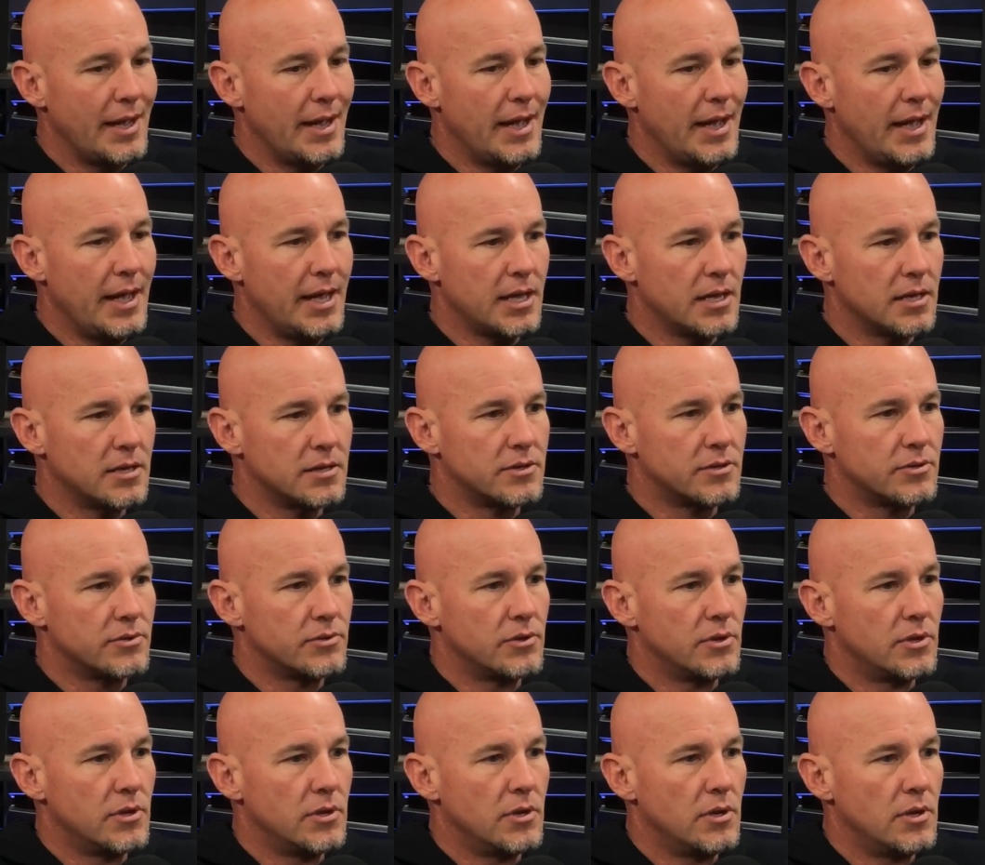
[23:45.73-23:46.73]
and
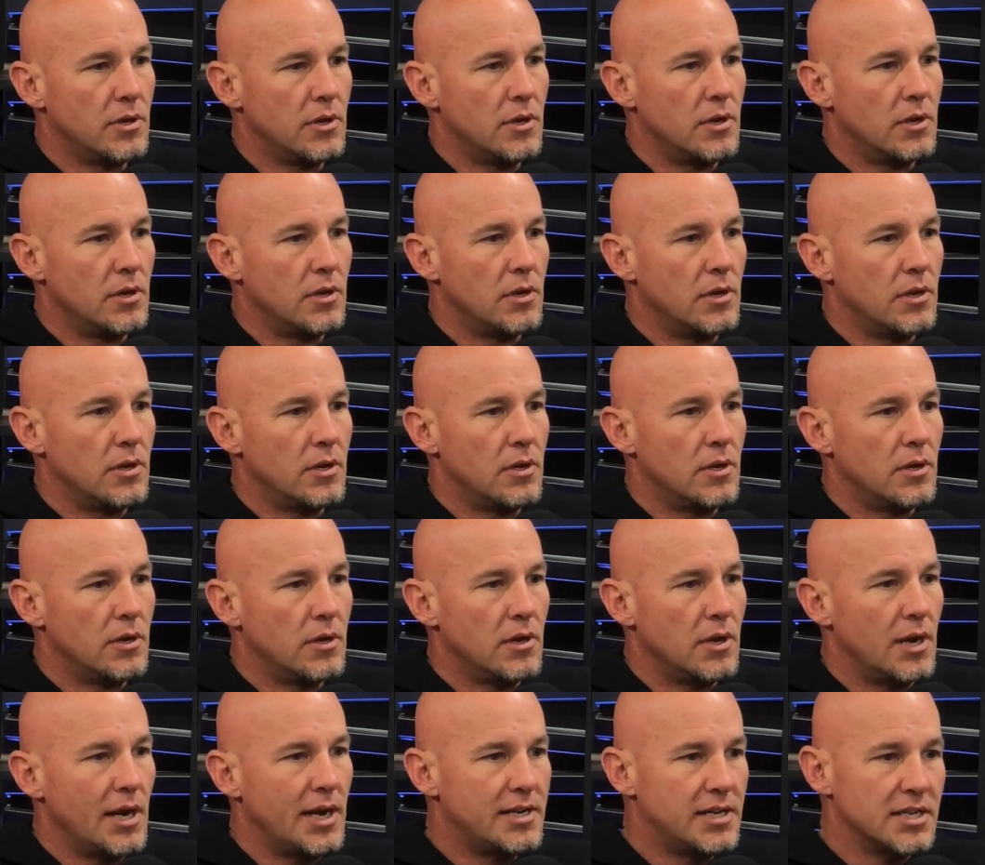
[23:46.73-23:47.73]

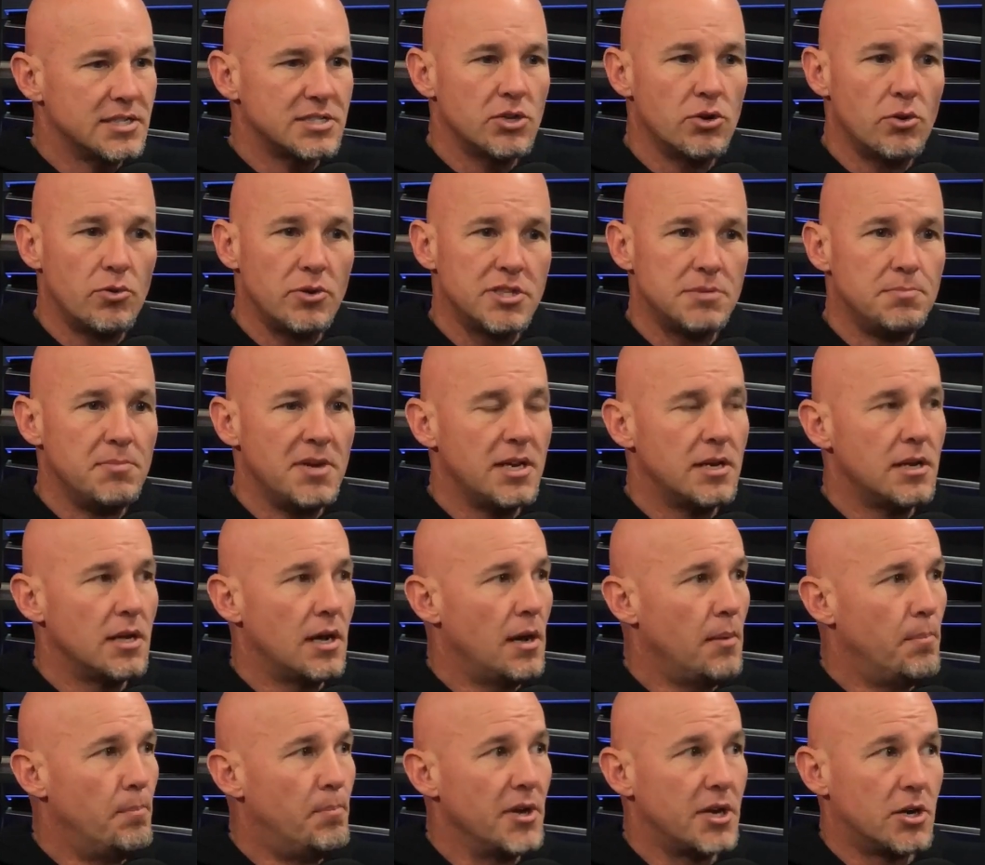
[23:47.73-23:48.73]
it doesn't always mean
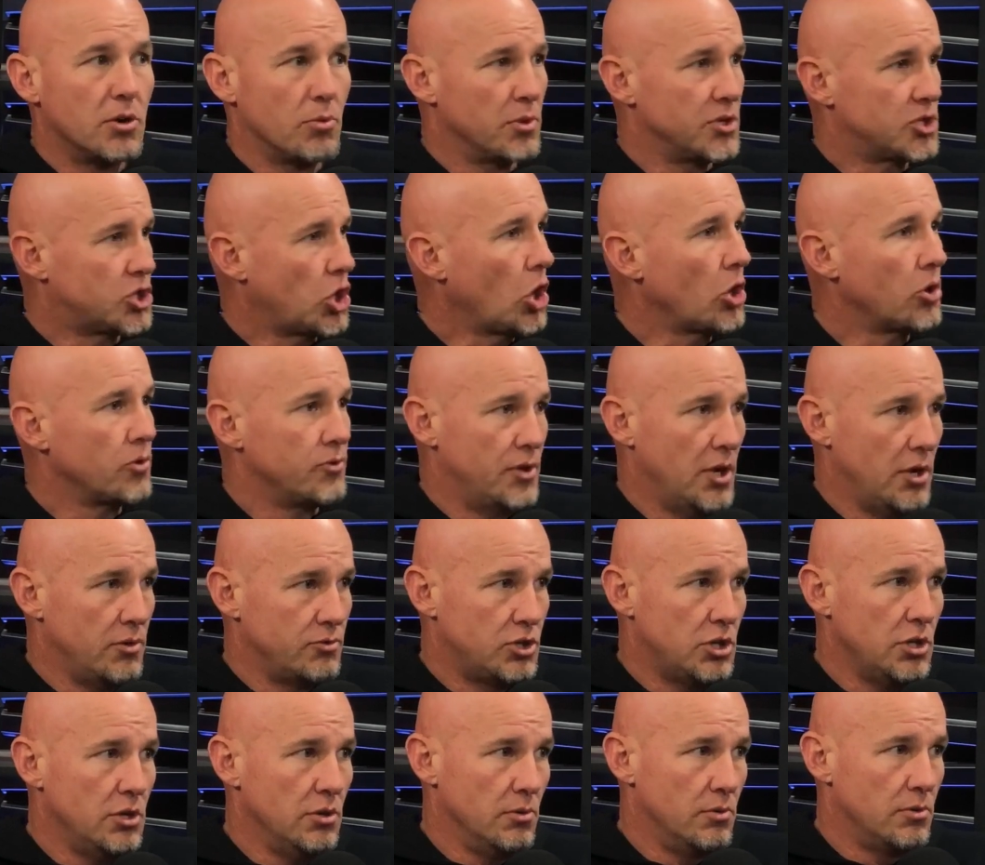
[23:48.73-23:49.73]
a bigger return though
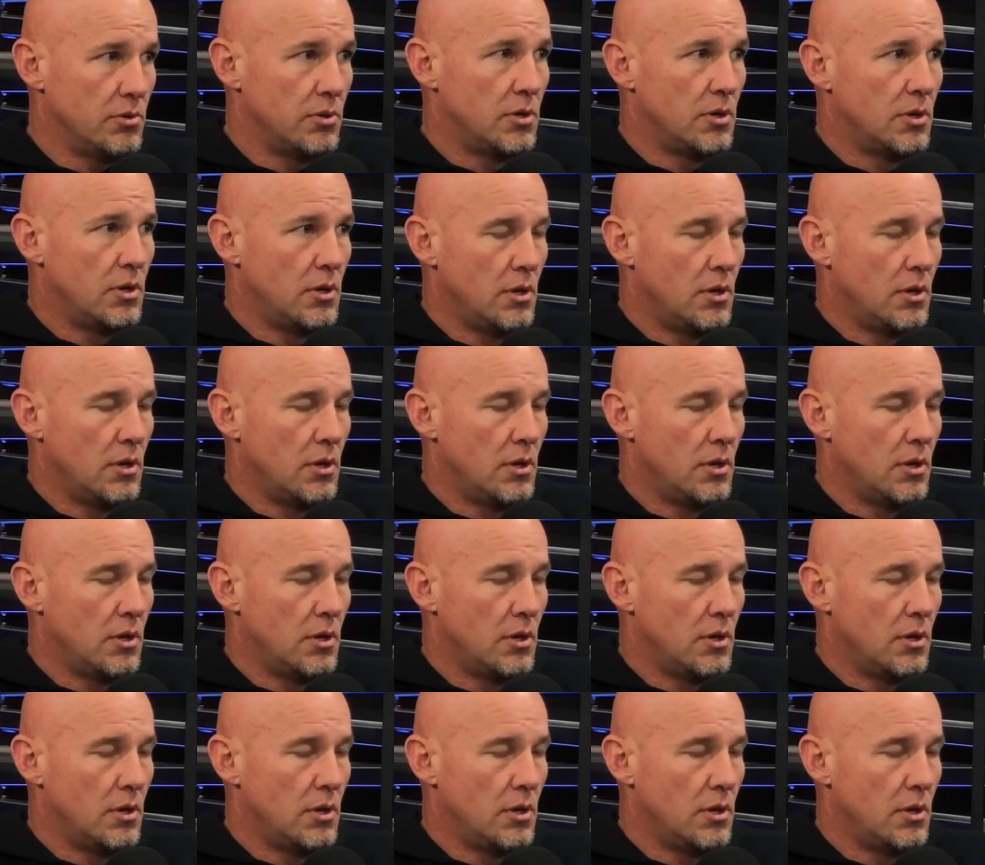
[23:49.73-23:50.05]
too. Right.